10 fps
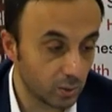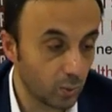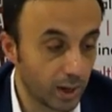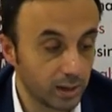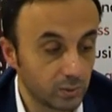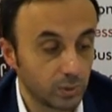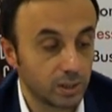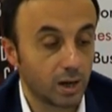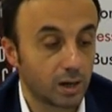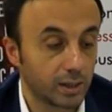warrant
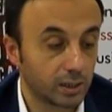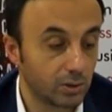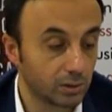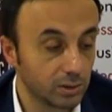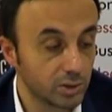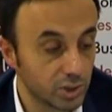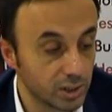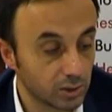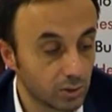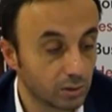without a
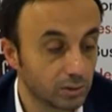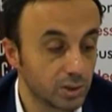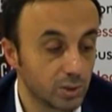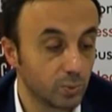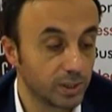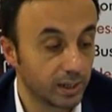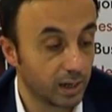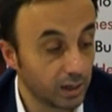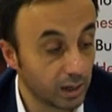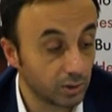conclusion, conclusion with an
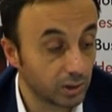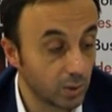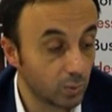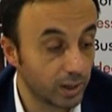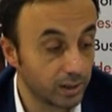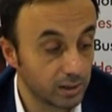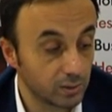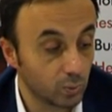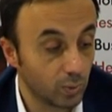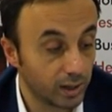inadequate warrant,
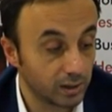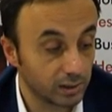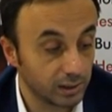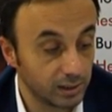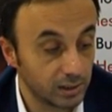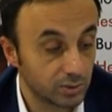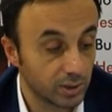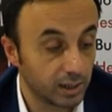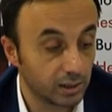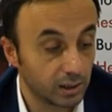warrant leading to
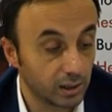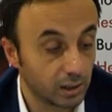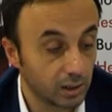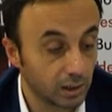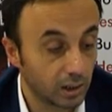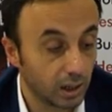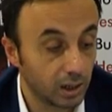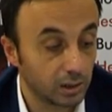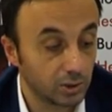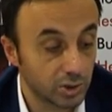an
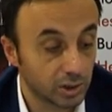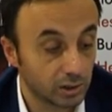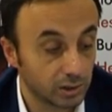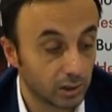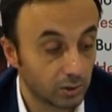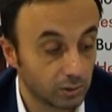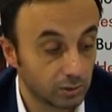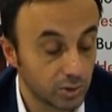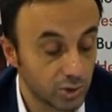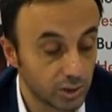illogical
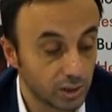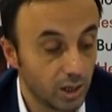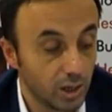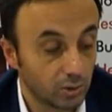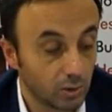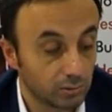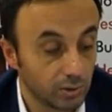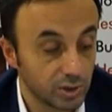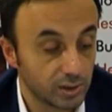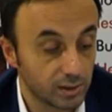conclusion,
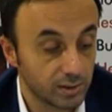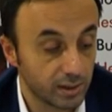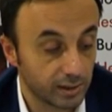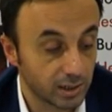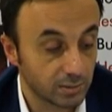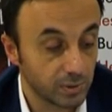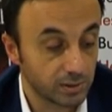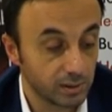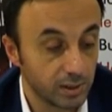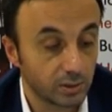conclusion that is not
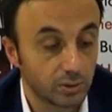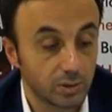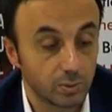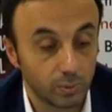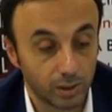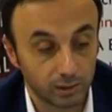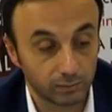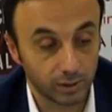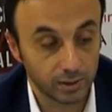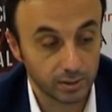explicitly linked to the warrant,
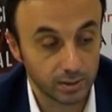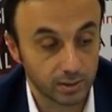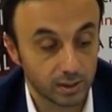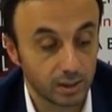for instance.